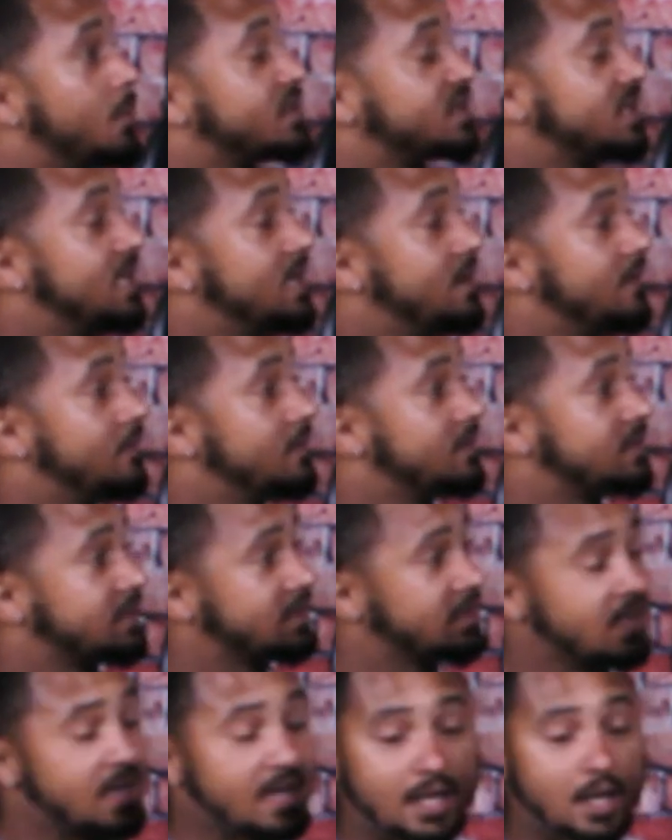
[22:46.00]

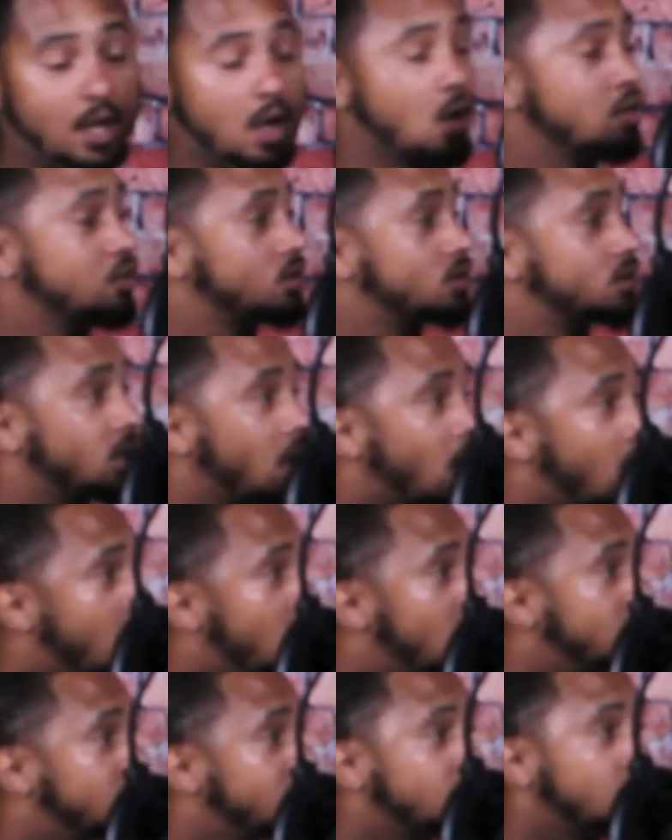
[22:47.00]
singing those
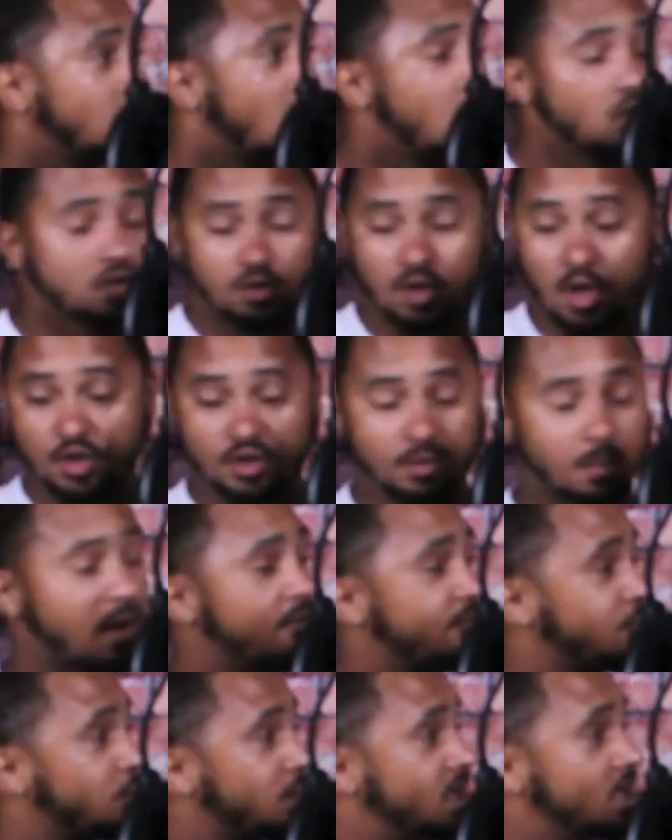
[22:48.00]
old songs
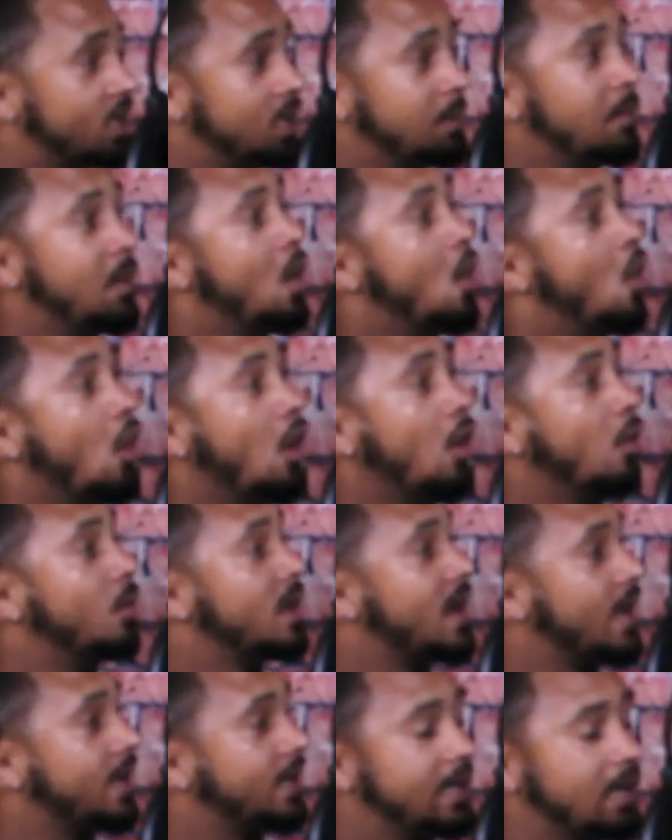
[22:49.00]
about freedom, or when
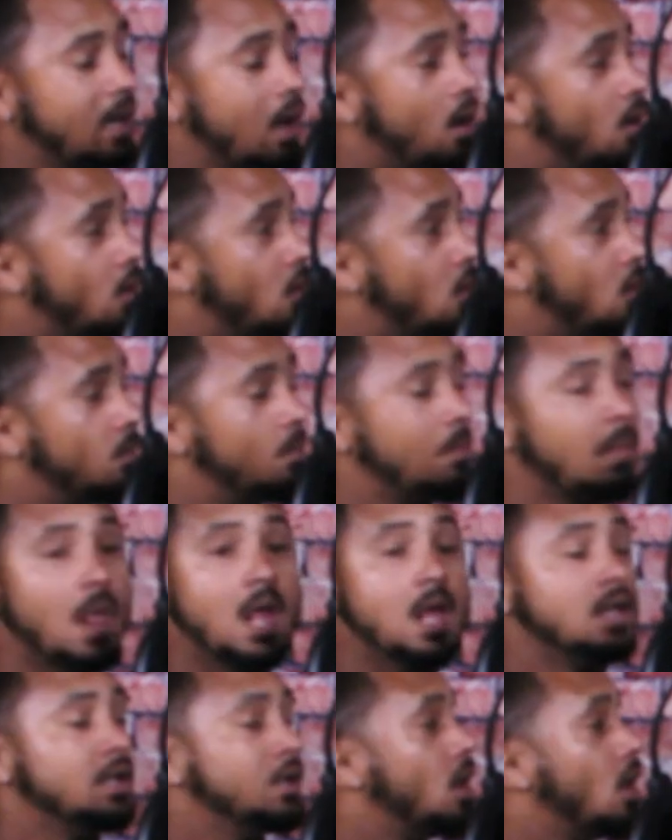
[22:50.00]
I get home,
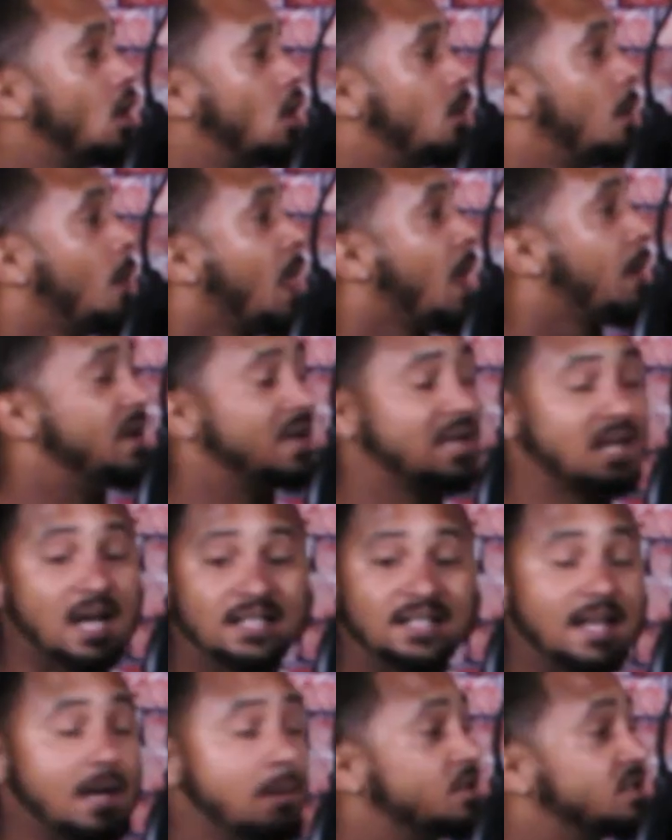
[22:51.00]
because
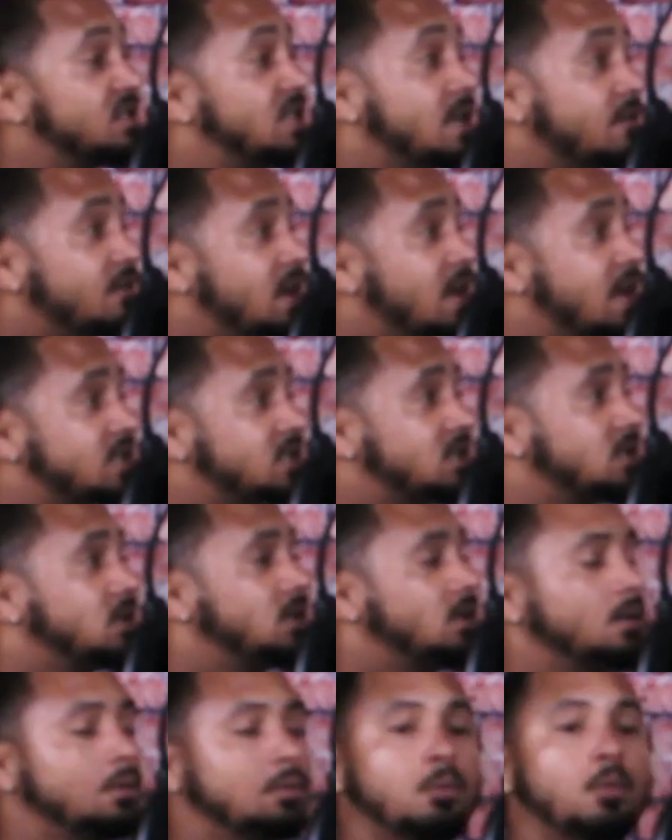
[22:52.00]
it was giving us
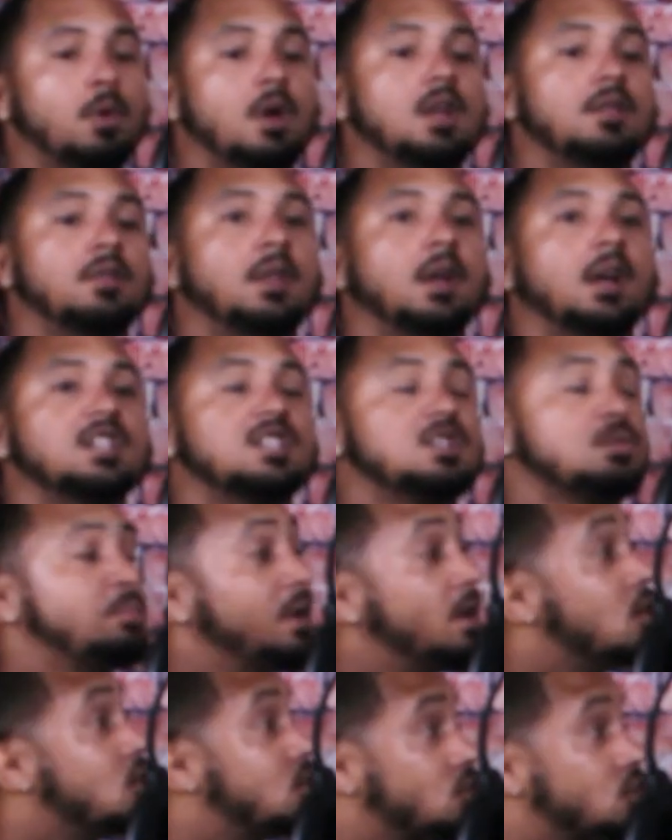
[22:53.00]
the
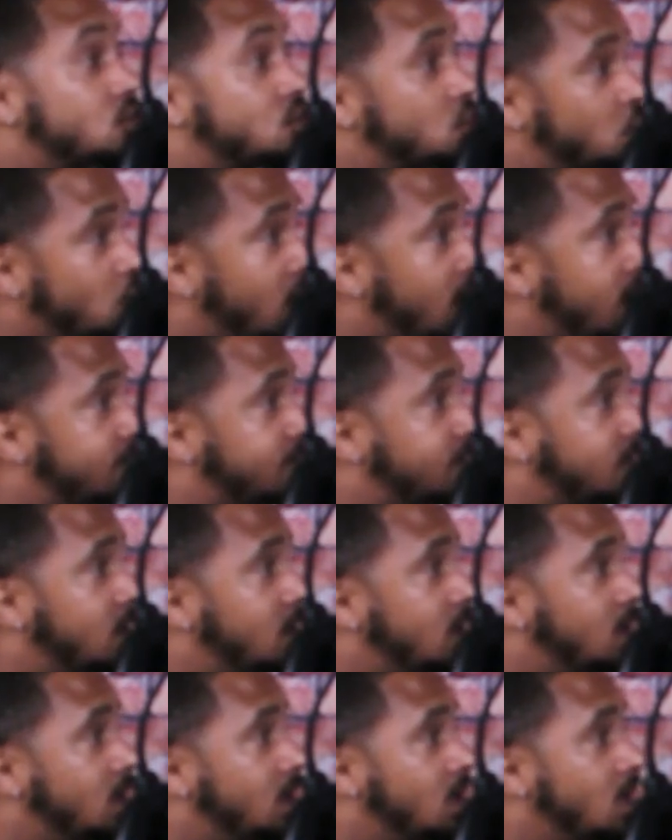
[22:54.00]
spiritual strength
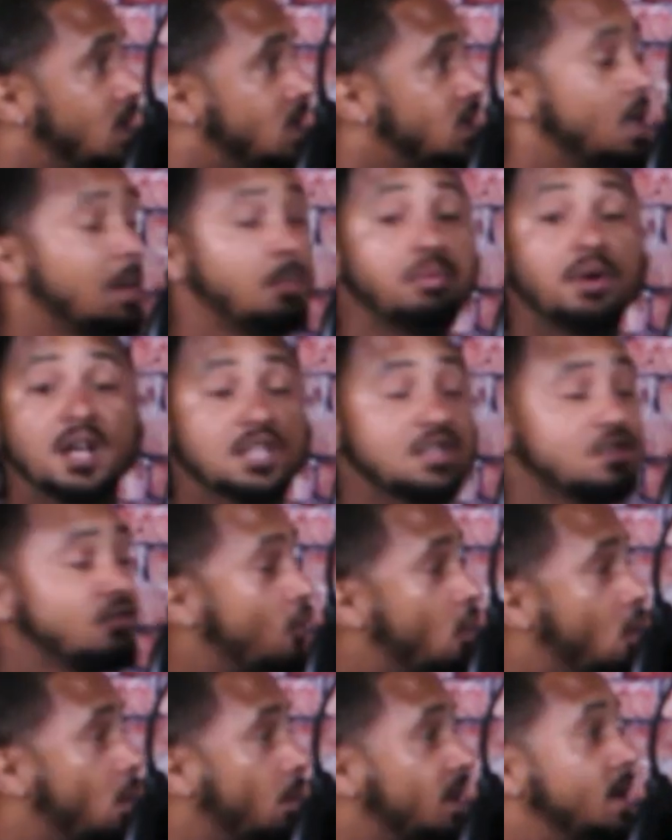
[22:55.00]
to push
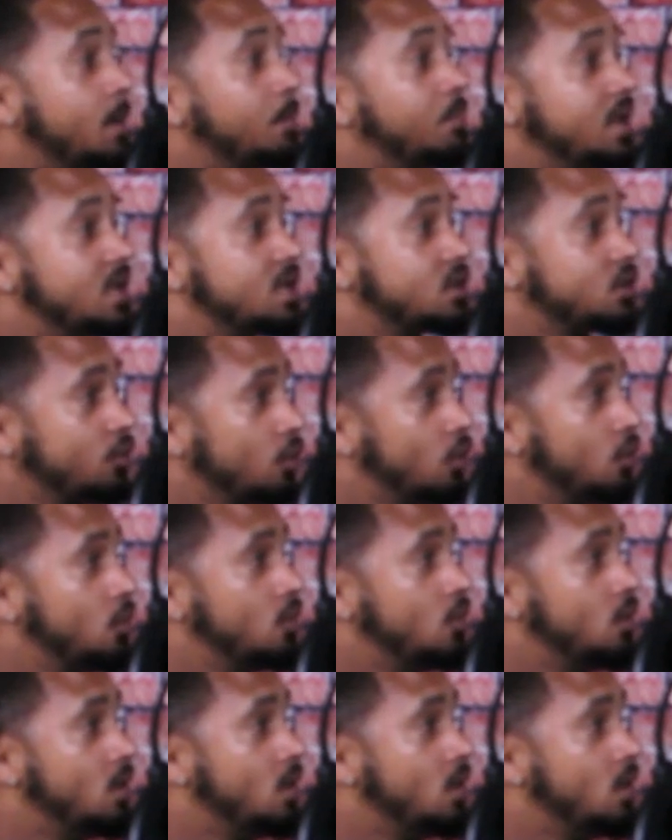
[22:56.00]
forward and push through,